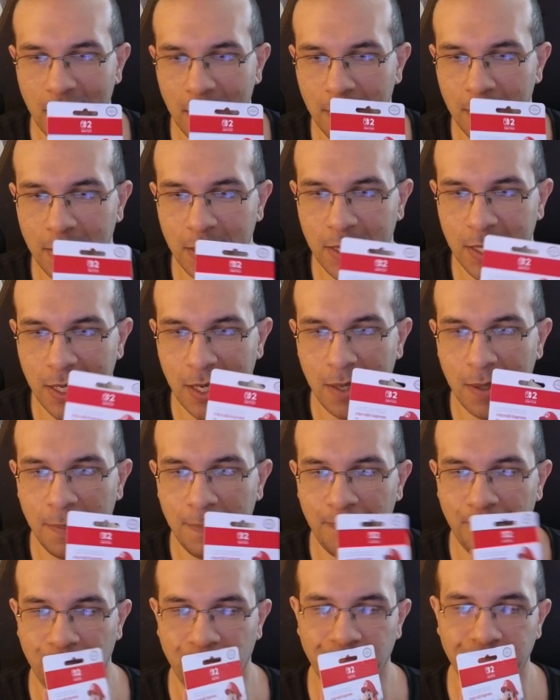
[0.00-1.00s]
So,
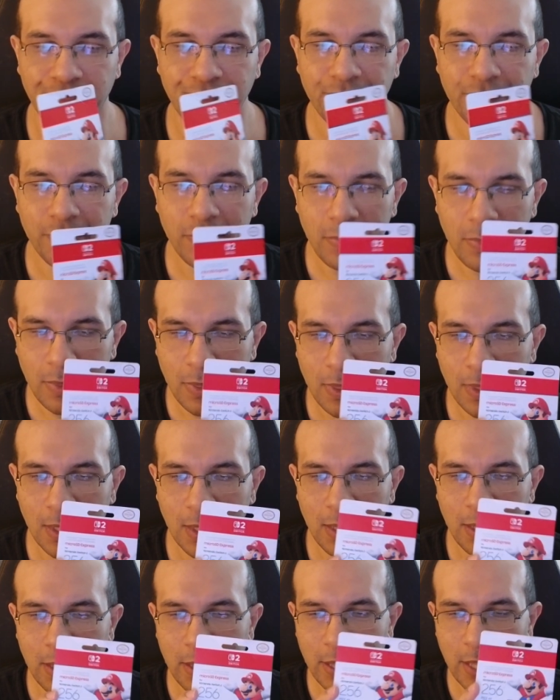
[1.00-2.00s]

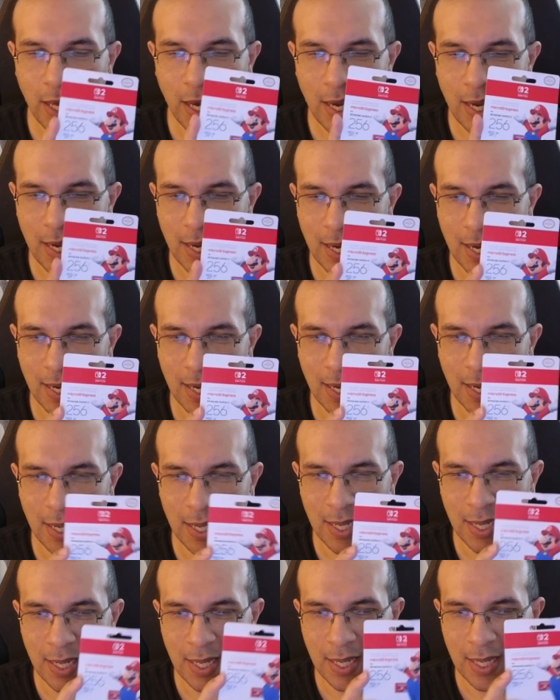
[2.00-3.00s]
the
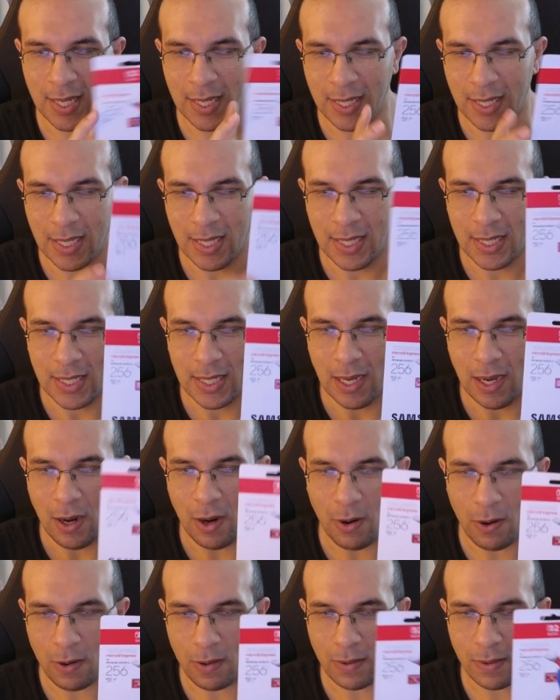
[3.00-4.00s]

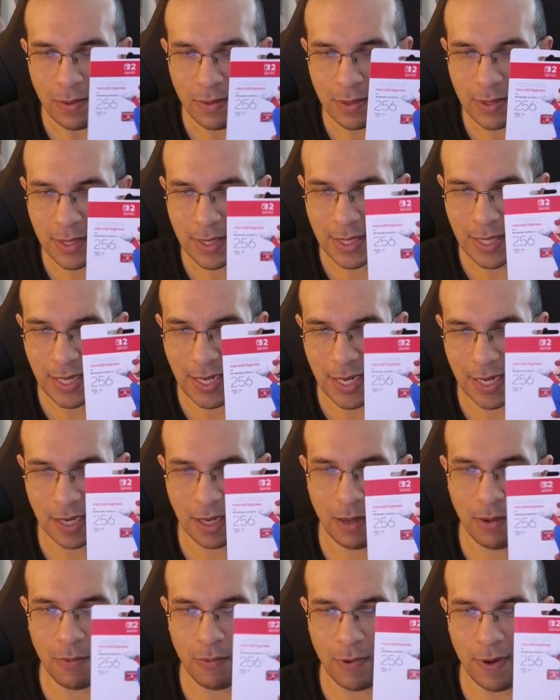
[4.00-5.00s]
whole thing
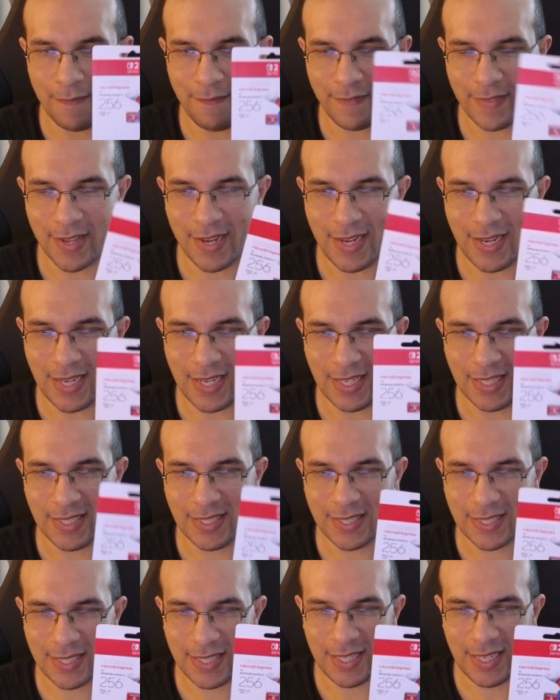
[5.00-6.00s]
with the
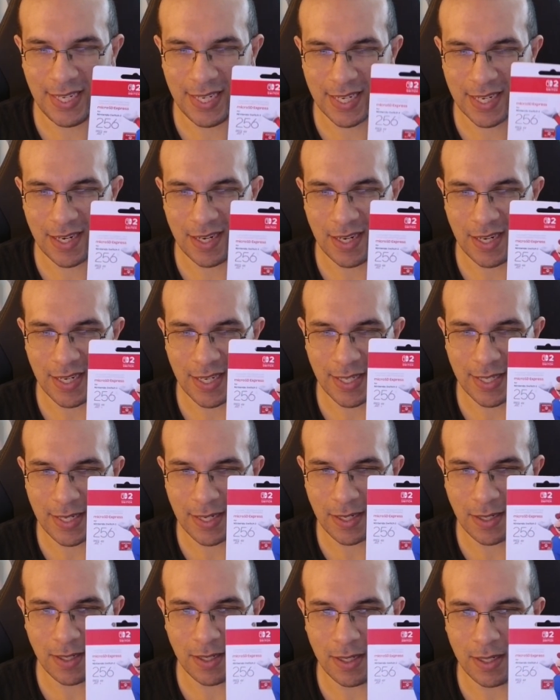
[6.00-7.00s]
SD card,
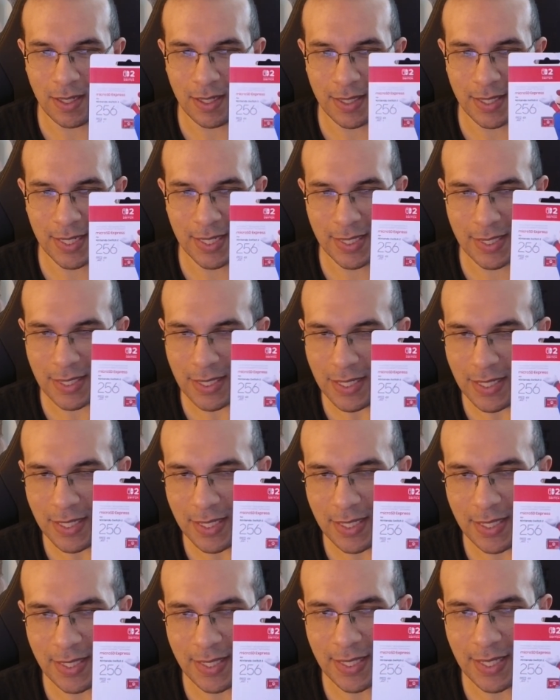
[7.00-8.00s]
this
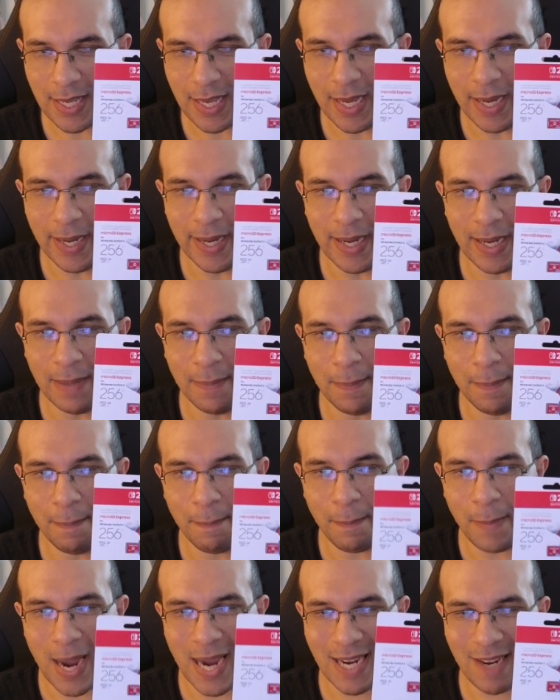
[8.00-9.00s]
is a
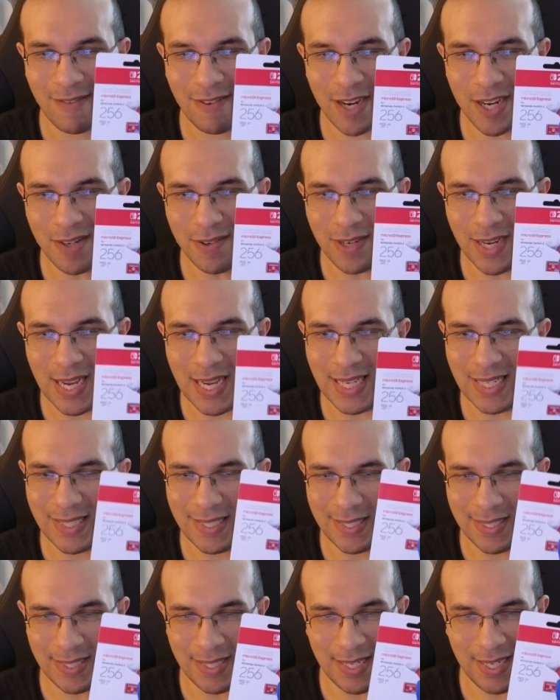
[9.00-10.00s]
micro
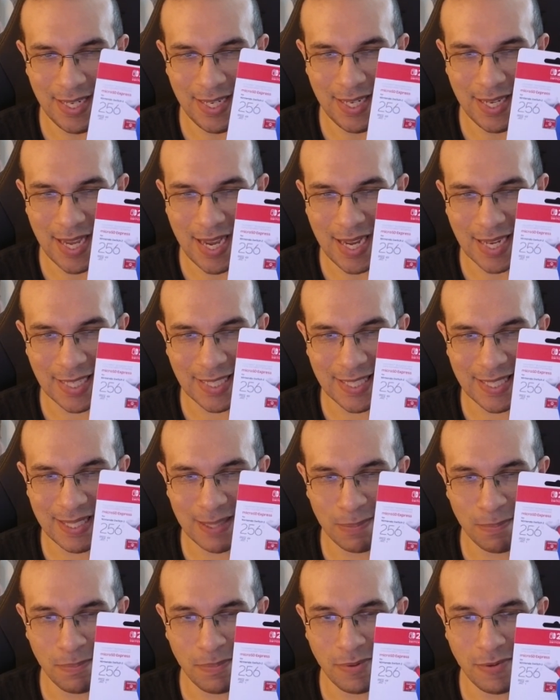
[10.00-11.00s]
SD
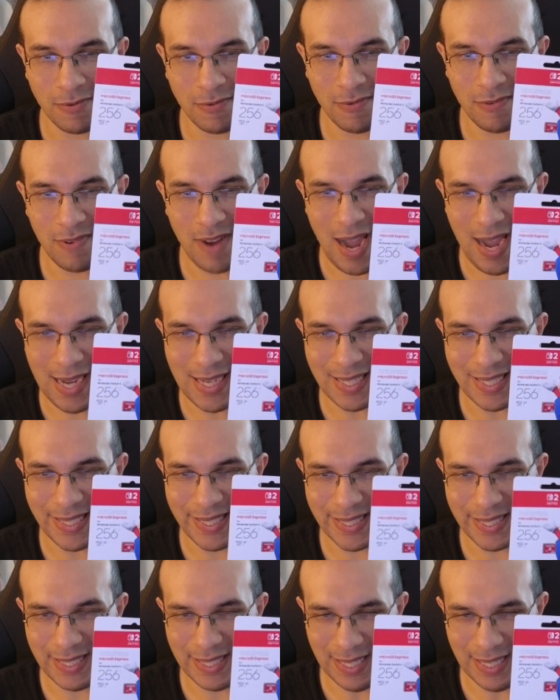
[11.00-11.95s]
Express,